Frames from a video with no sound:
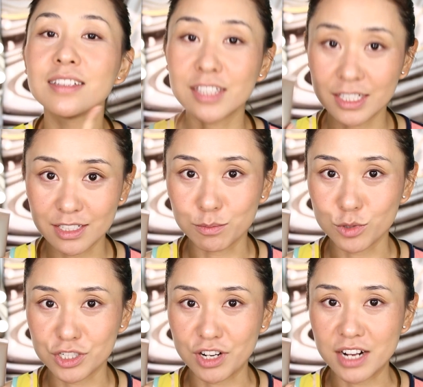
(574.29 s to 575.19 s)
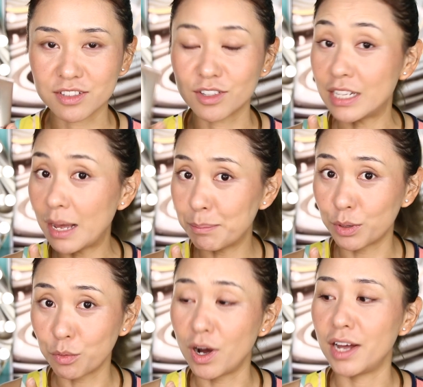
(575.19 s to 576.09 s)
tinted moisturizer.
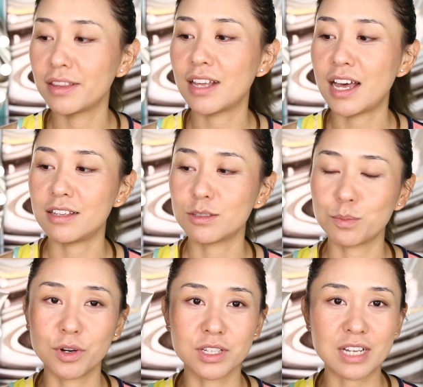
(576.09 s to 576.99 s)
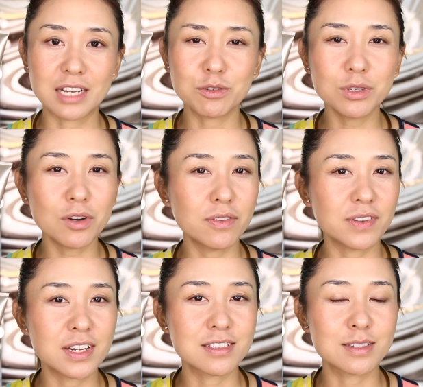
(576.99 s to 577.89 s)
#1 at this point. I don't know if
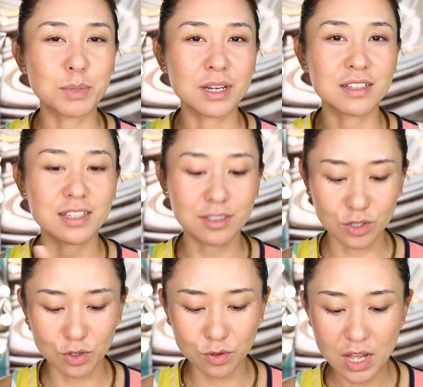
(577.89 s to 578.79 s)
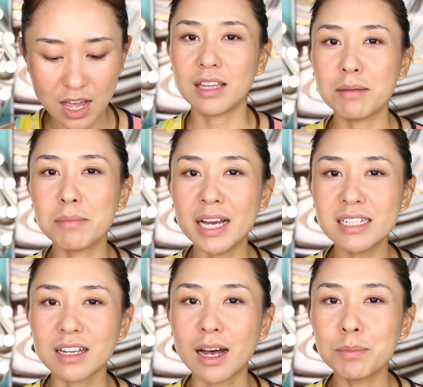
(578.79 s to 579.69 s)
it is because it's new. They
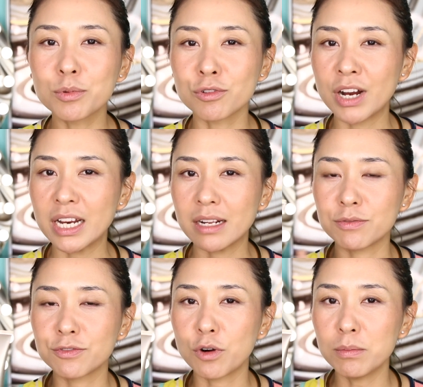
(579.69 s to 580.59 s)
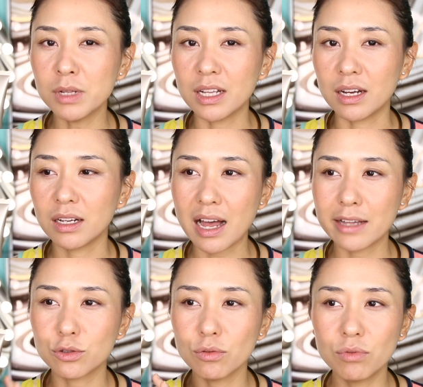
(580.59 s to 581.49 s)
might upgrade it formula. I
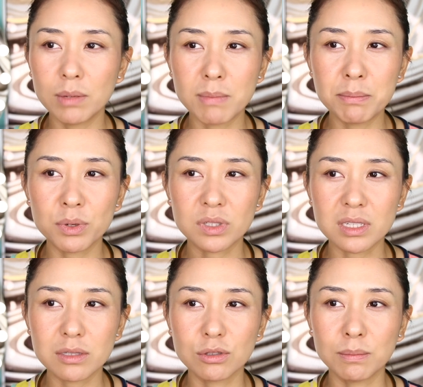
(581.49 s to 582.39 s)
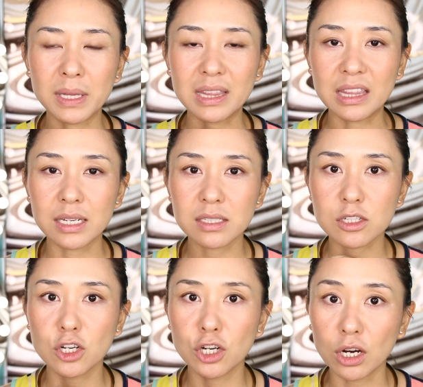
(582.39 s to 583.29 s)
don't remember this to be this
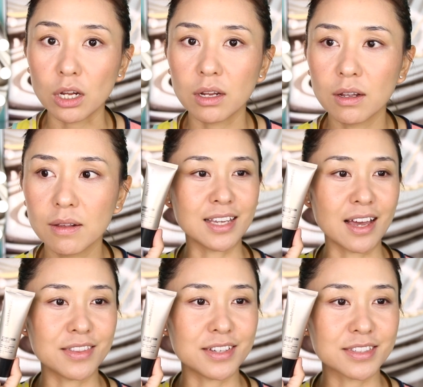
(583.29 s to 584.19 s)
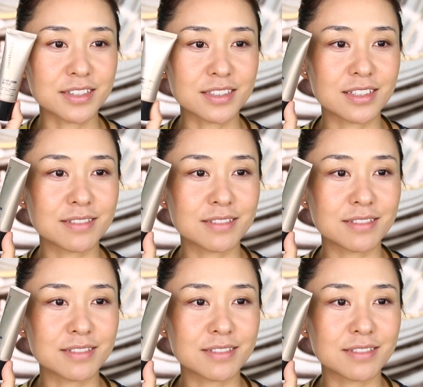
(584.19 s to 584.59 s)
good. Yeah, this is